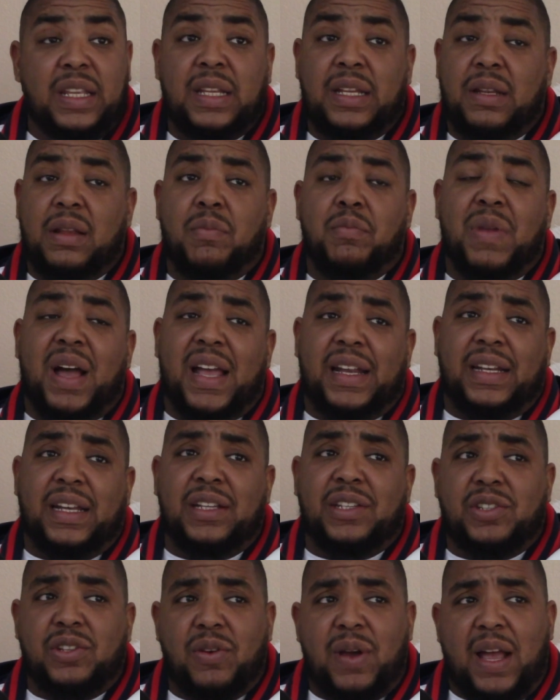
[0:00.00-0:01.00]
my
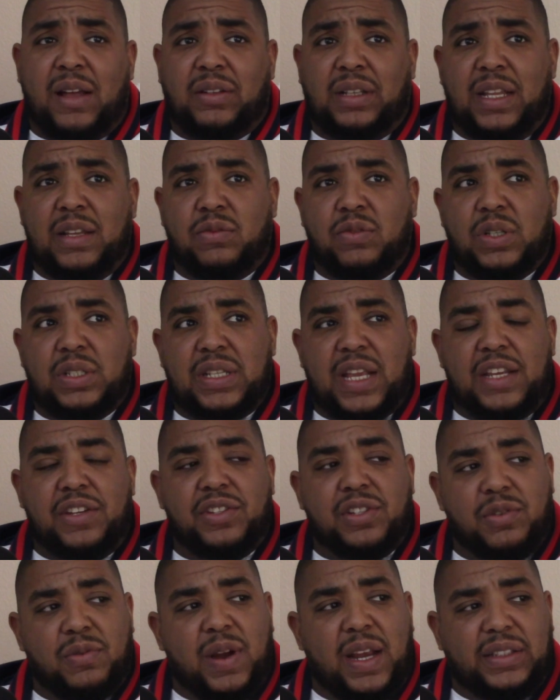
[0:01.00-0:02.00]
initial outlet was I
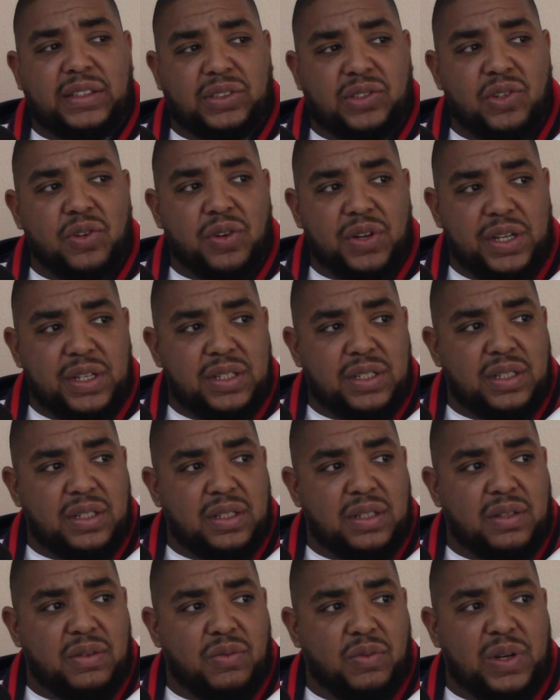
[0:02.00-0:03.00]
used to write stories
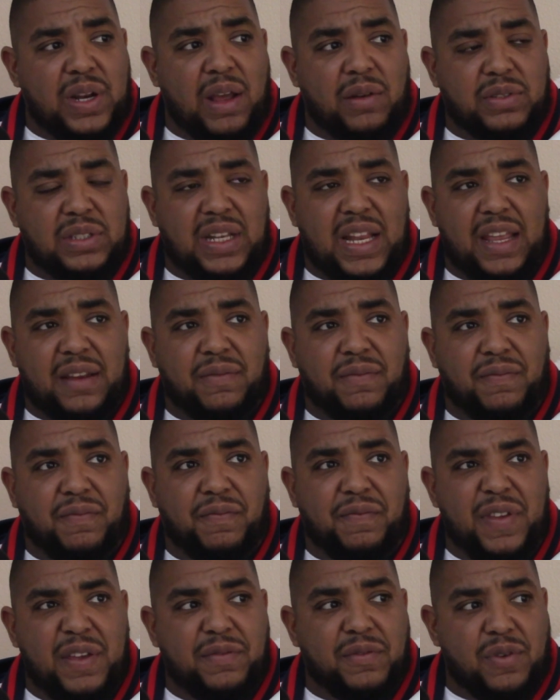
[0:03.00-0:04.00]
when I was in like
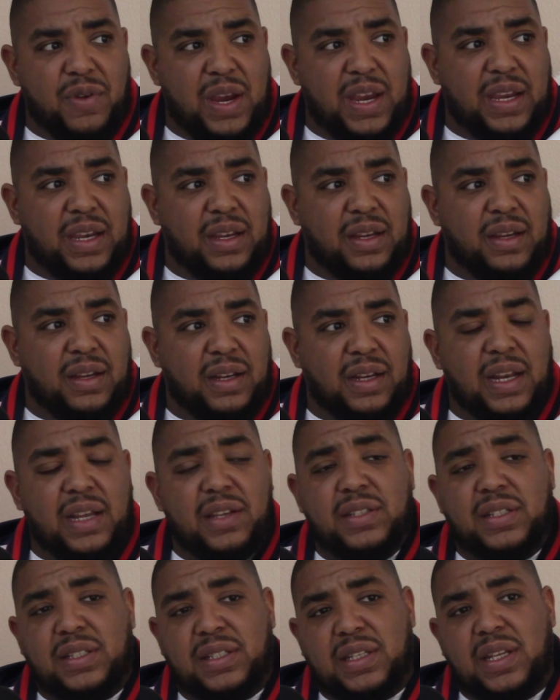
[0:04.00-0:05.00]
5th grade, and I
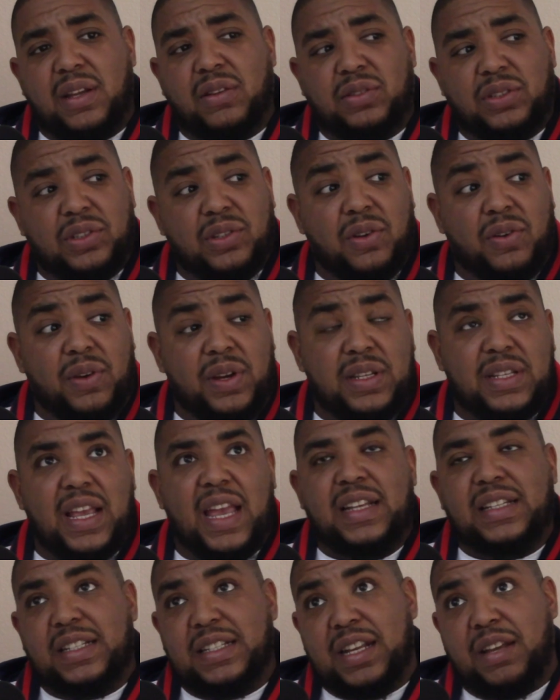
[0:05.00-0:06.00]
used to sell stories. I
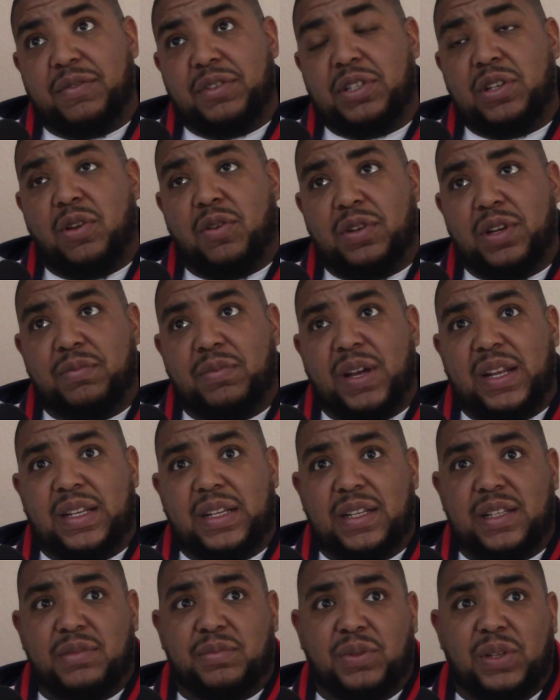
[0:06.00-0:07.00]
actually never told anybody
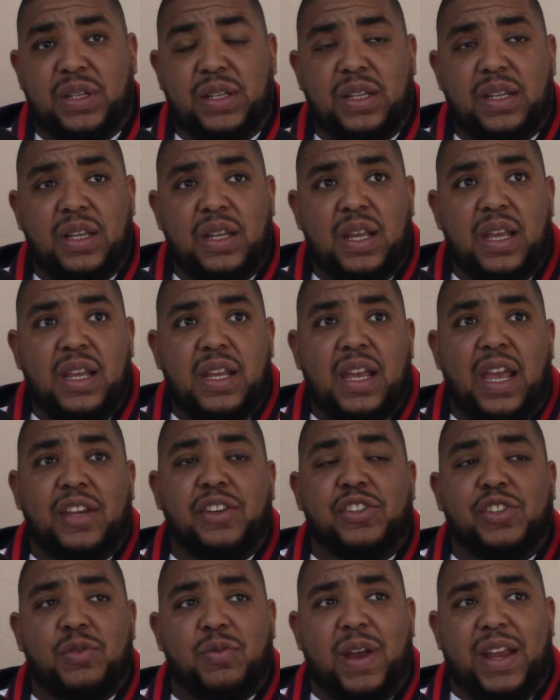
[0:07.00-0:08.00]
this, but I
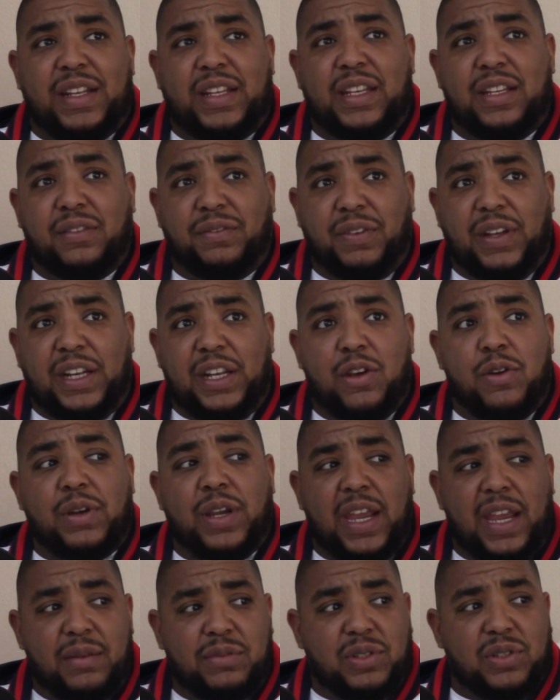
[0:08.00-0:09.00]
used to write these video
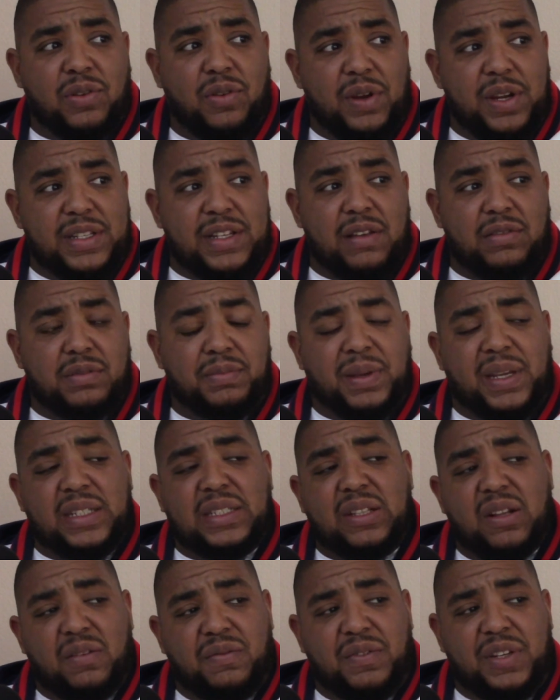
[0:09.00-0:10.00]
game stories that was
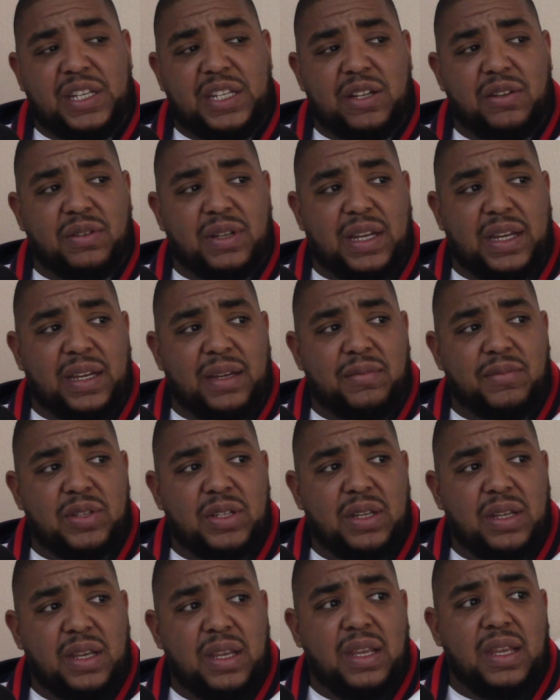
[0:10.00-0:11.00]
based off video games,
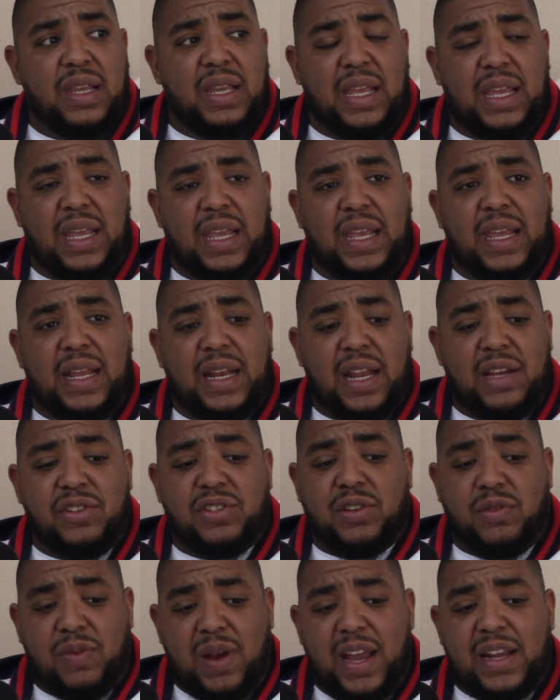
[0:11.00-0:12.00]
and I used
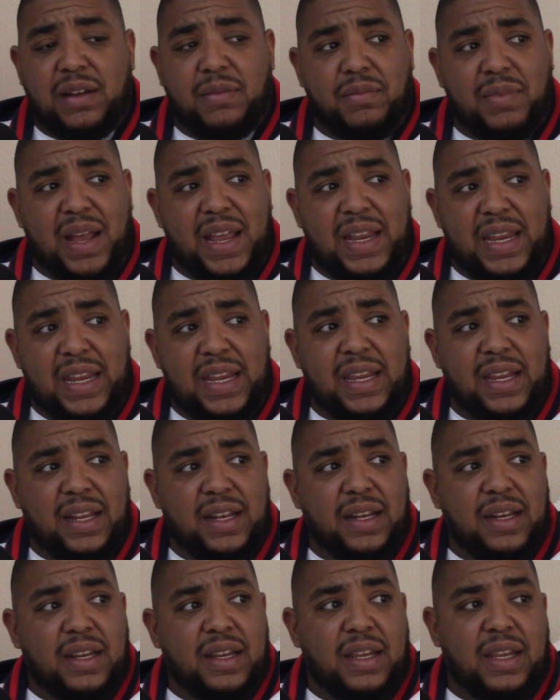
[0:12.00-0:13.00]
to write them by hand,
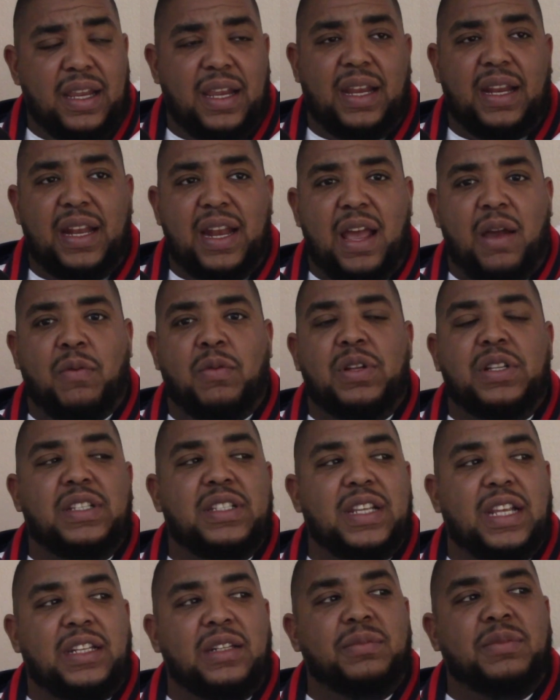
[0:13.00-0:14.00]
and I would
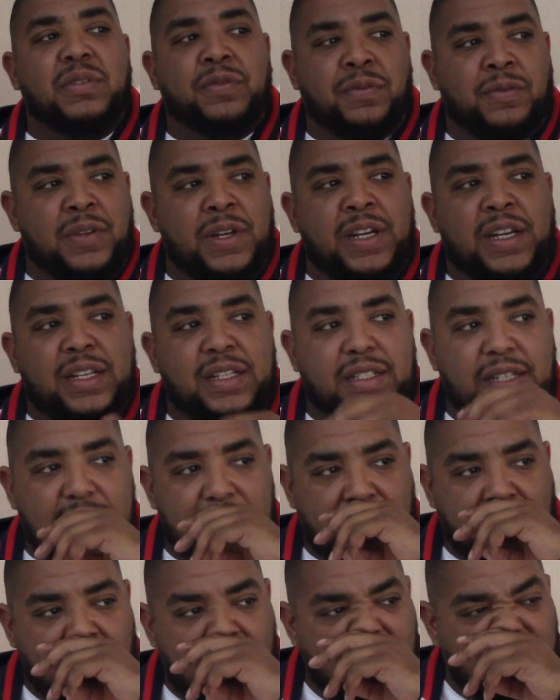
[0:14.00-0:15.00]
sell them to friends at
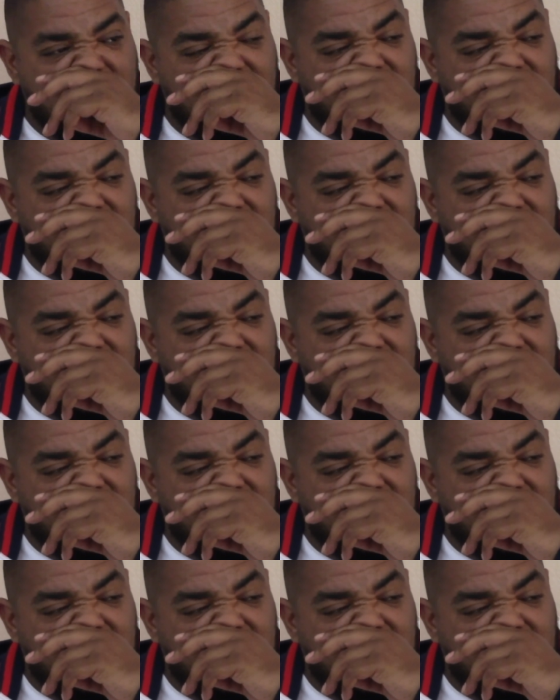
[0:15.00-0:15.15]
school.